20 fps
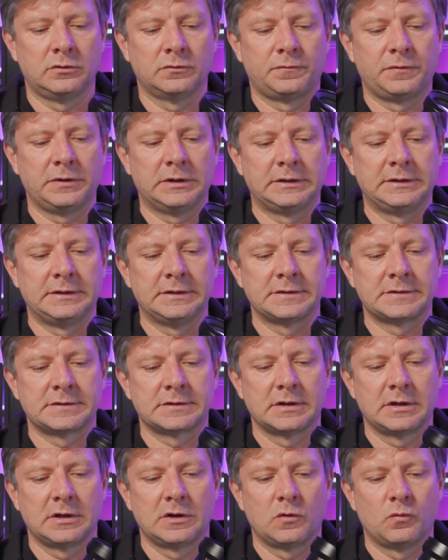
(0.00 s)
feel
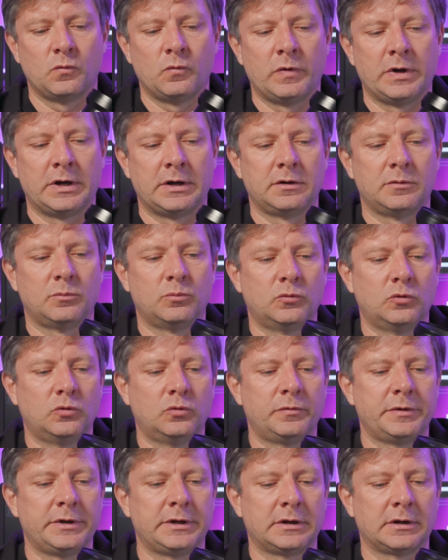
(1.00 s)
this when
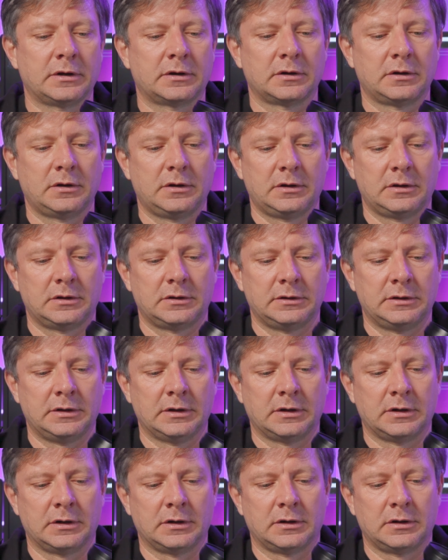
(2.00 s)
moving
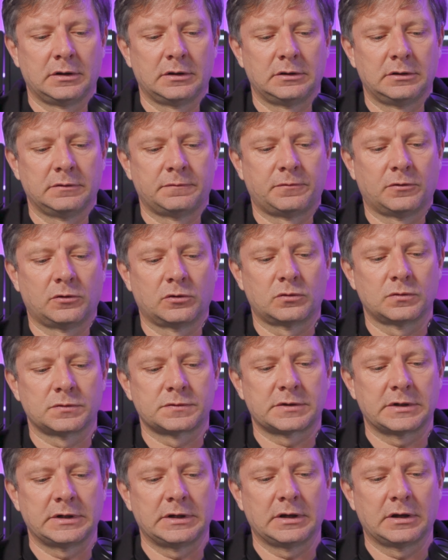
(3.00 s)
the
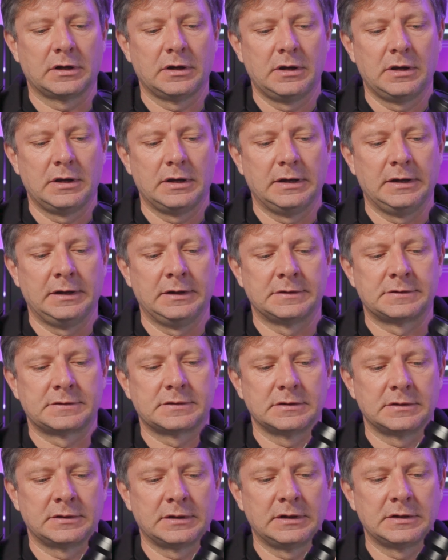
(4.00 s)
focus ring.
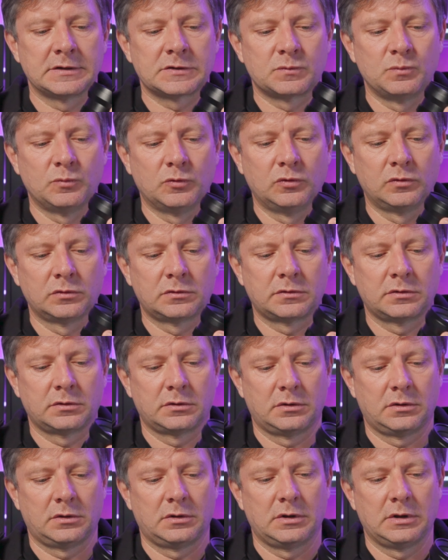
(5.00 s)
It's really smooth,
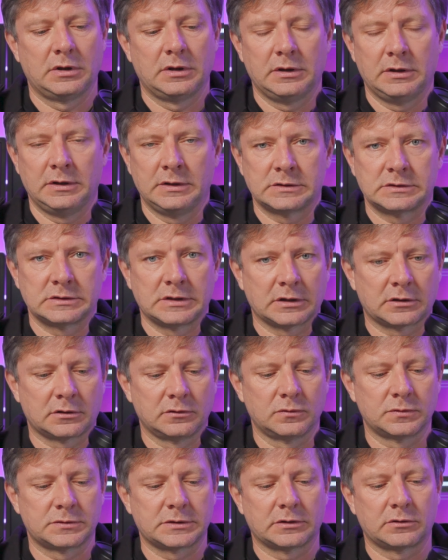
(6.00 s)
it's not
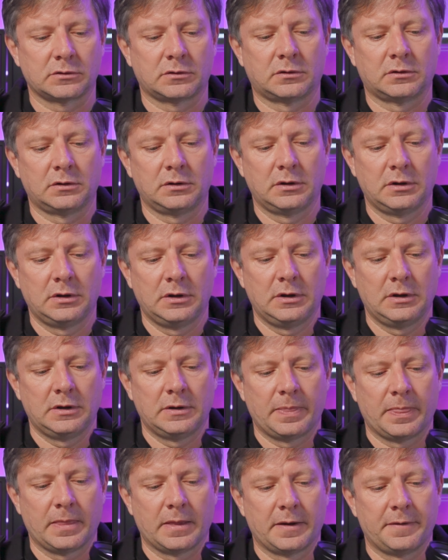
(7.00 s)
loose at all.
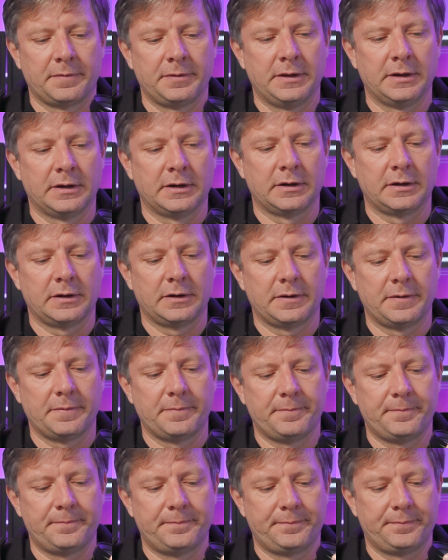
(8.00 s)
The
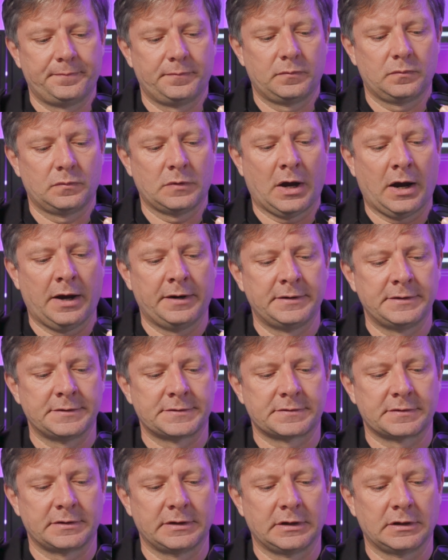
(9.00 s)

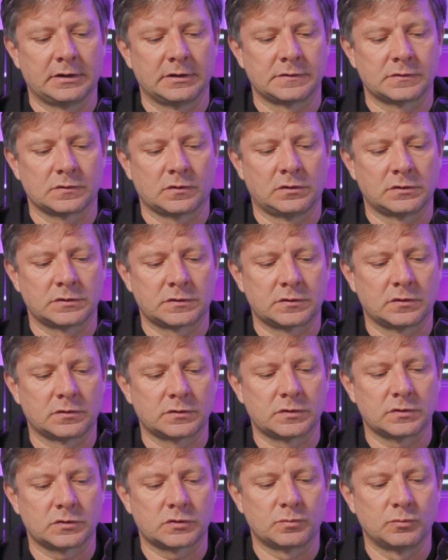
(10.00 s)
iris ring is also
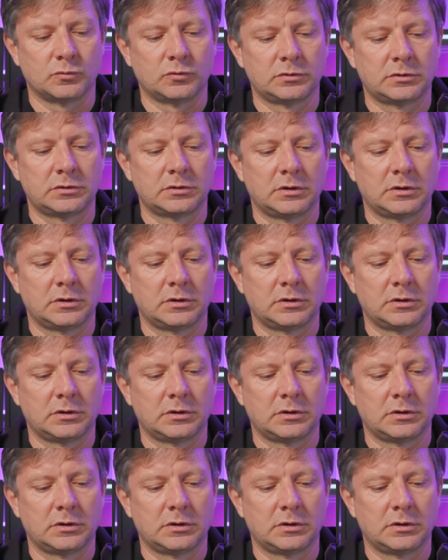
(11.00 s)
smooth.